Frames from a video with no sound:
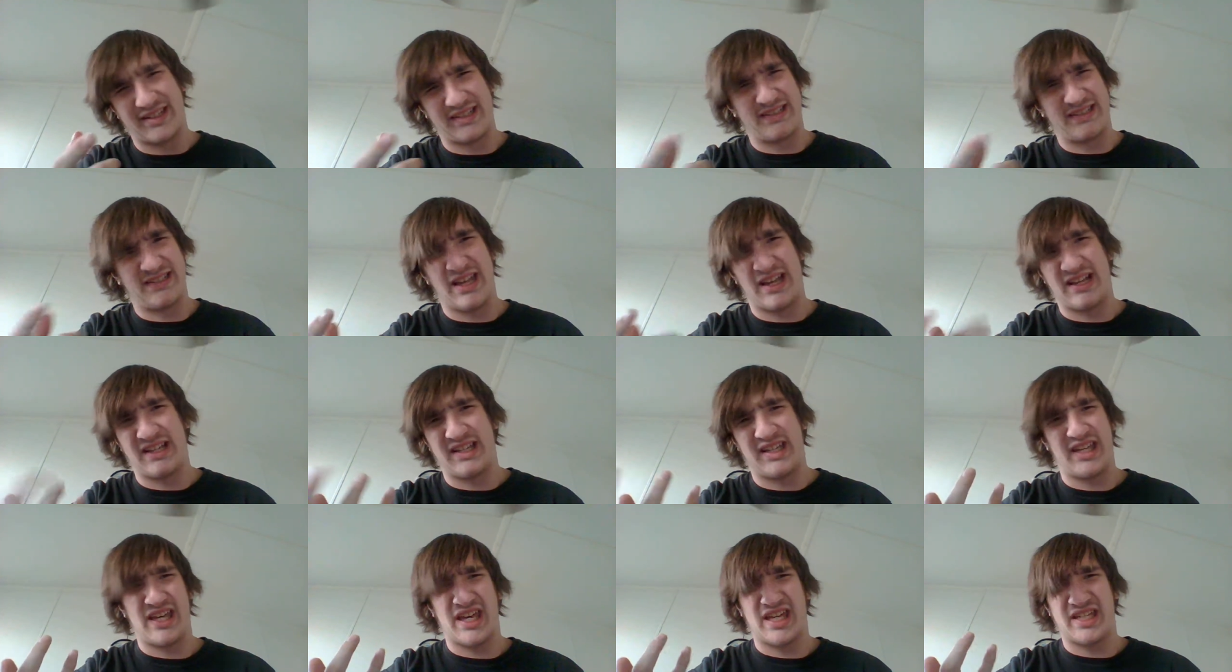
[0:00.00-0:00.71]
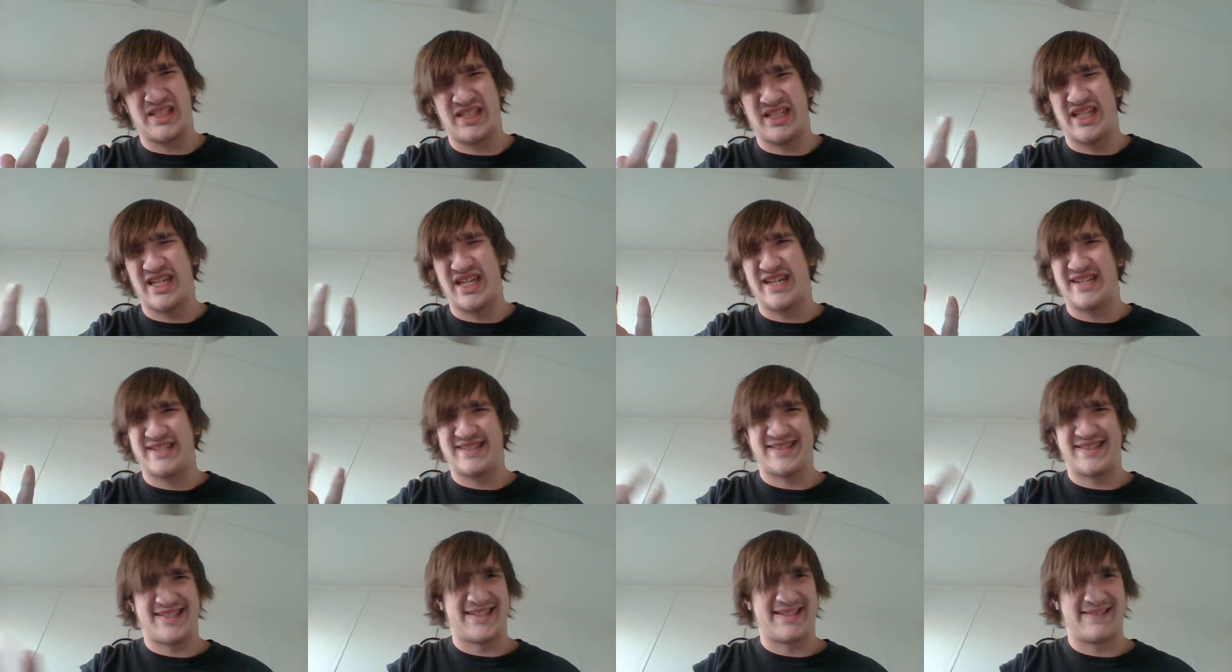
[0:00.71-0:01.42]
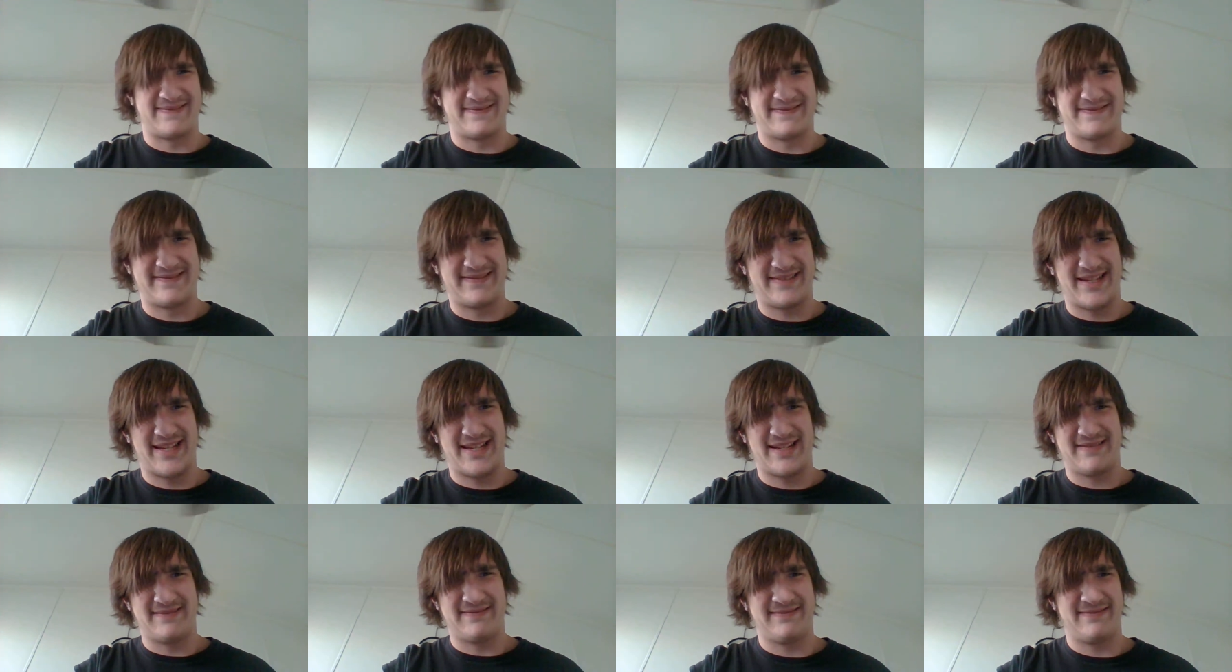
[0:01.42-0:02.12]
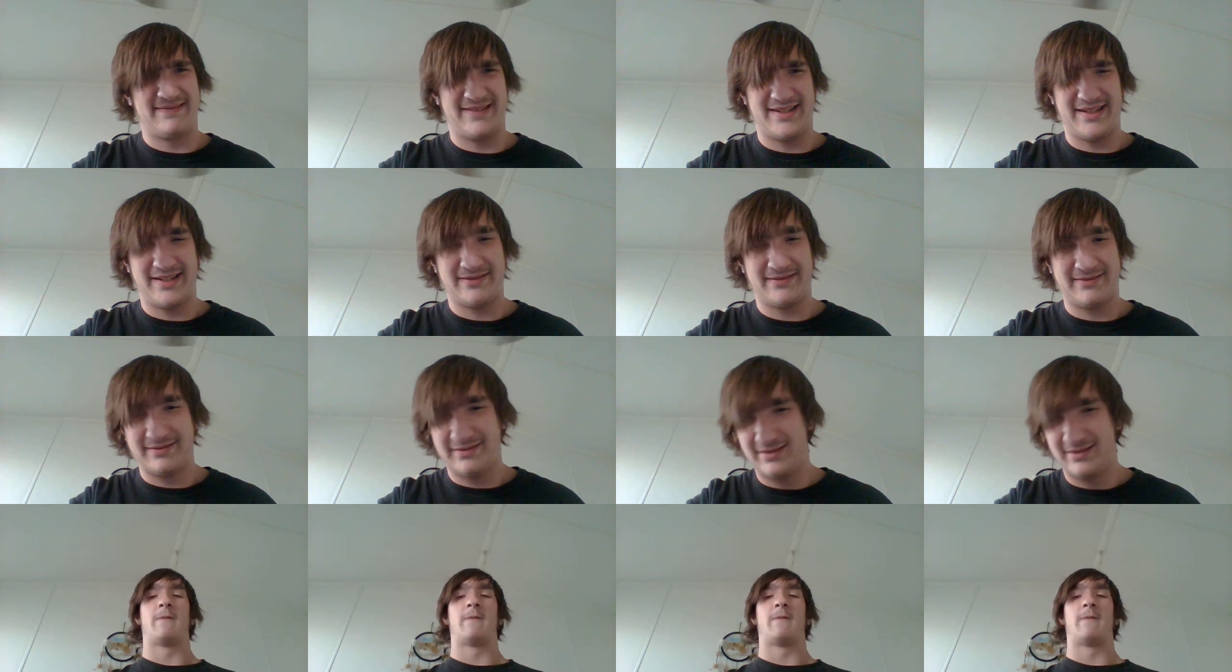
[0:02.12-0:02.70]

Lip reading: I guess I don't know.